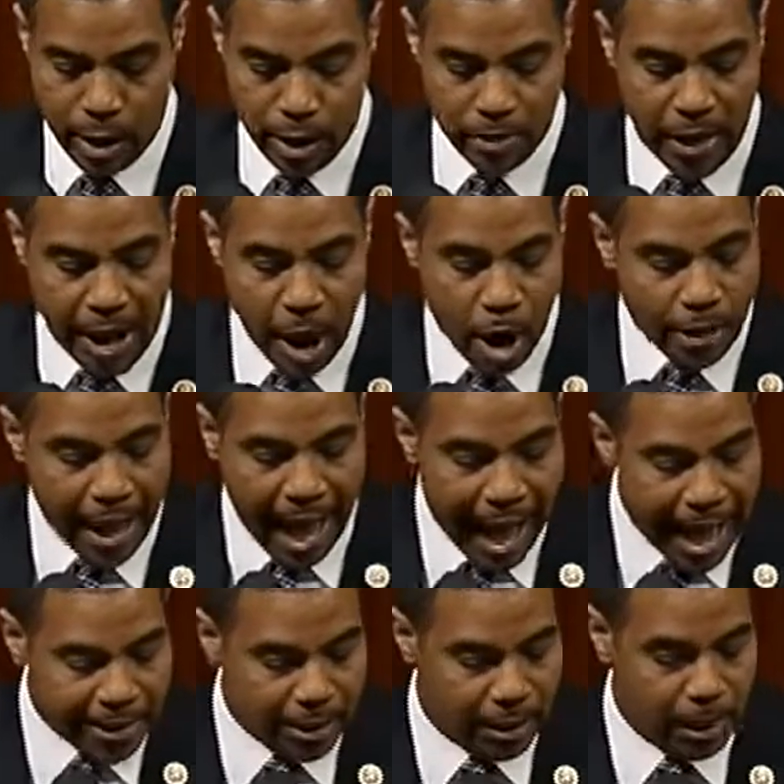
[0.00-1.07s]
They aren't
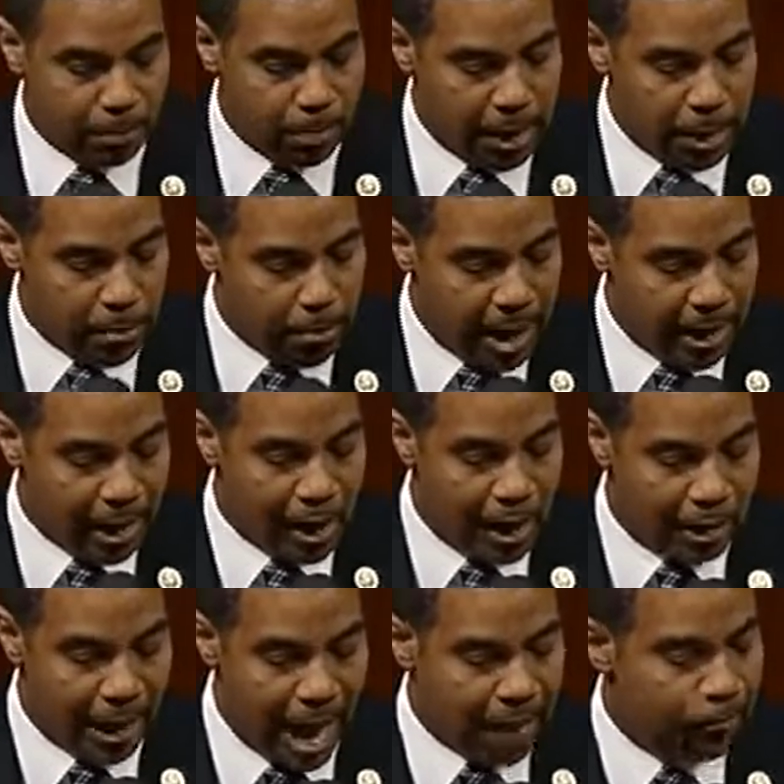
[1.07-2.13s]
asking me to make
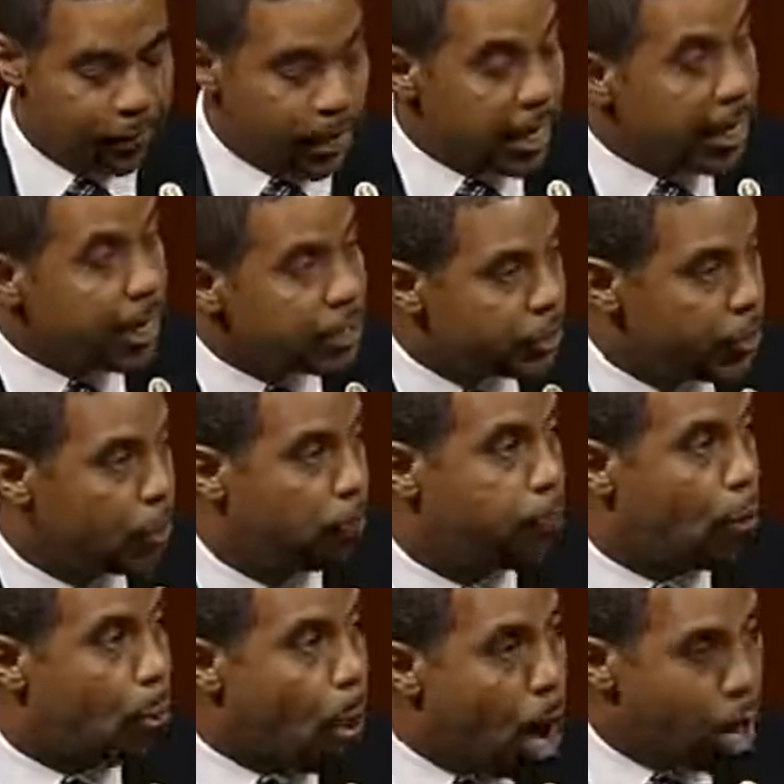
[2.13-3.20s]
life easier for
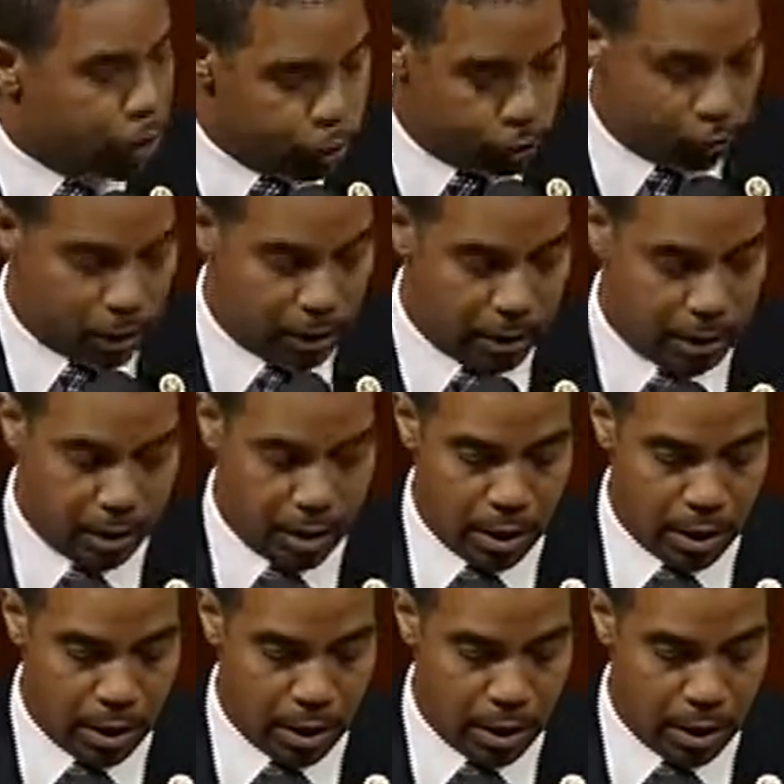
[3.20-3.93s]
Wall Street.